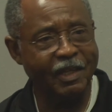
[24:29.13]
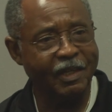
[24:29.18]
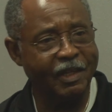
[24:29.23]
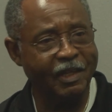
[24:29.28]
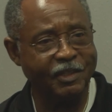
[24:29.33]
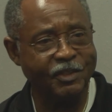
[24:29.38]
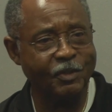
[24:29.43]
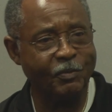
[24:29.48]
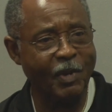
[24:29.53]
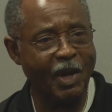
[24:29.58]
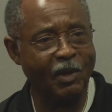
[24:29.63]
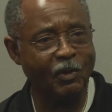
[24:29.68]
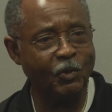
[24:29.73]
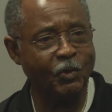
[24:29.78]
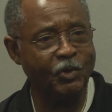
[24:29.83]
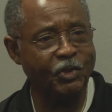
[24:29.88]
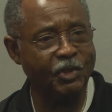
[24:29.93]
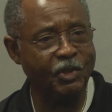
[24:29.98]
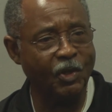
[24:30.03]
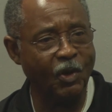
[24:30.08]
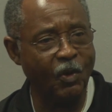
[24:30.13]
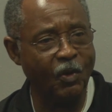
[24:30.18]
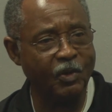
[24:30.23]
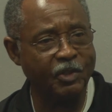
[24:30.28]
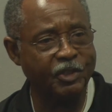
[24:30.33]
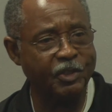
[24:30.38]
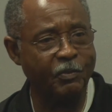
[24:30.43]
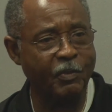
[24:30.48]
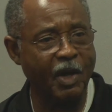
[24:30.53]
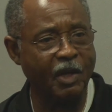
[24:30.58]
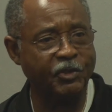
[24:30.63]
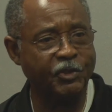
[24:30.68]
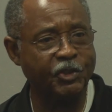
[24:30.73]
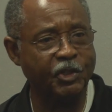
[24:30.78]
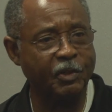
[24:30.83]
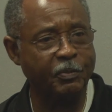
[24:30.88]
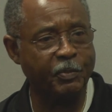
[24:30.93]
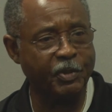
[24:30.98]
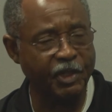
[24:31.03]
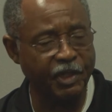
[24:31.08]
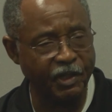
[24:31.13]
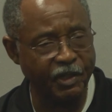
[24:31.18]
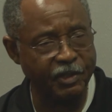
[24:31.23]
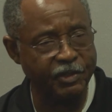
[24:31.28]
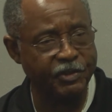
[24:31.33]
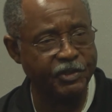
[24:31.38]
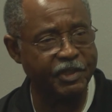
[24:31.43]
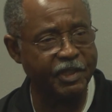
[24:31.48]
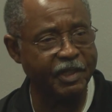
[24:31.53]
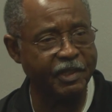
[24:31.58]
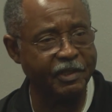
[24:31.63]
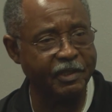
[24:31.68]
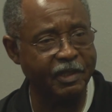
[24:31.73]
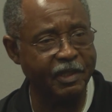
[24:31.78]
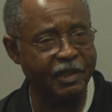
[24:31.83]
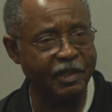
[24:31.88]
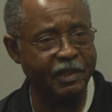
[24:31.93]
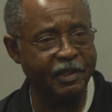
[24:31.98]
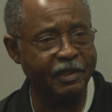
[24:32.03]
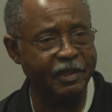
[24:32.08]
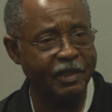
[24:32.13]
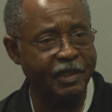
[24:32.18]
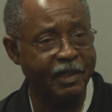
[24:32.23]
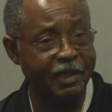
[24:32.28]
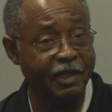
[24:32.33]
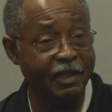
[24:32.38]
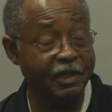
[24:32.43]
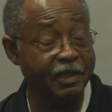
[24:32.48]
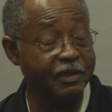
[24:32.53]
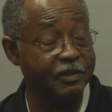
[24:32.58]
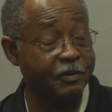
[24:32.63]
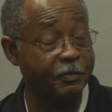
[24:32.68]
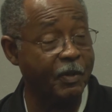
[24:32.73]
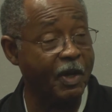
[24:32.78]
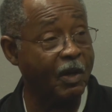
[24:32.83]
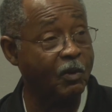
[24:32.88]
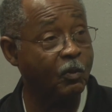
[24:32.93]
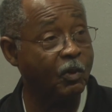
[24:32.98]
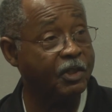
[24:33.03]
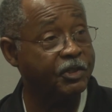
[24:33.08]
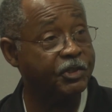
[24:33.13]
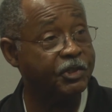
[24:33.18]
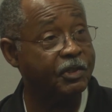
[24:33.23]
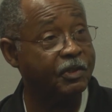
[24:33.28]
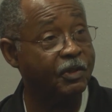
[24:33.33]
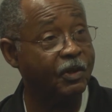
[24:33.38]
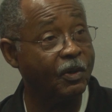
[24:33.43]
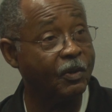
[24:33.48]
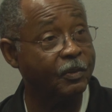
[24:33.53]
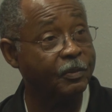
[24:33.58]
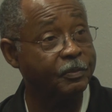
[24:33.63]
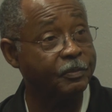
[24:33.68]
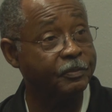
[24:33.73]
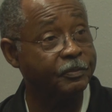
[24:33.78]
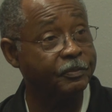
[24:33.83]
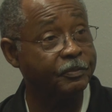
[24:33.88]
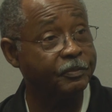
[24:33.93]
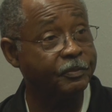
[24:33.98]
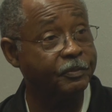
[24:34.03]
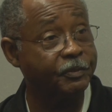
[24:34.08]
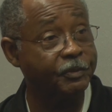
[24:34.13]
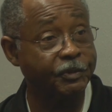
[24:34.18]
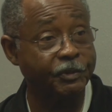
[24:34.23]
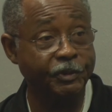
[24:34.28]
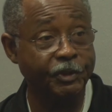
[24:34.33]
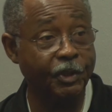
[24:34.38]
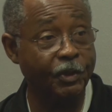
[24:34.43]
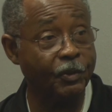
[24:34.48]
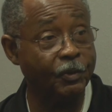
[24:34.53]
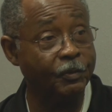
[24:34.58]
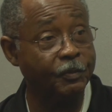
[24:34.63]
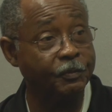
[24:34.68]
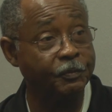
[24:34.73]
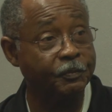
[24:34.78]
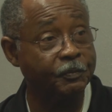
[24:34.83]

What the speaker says: it's about who you know, it's about your appearance, and it's about what you know. So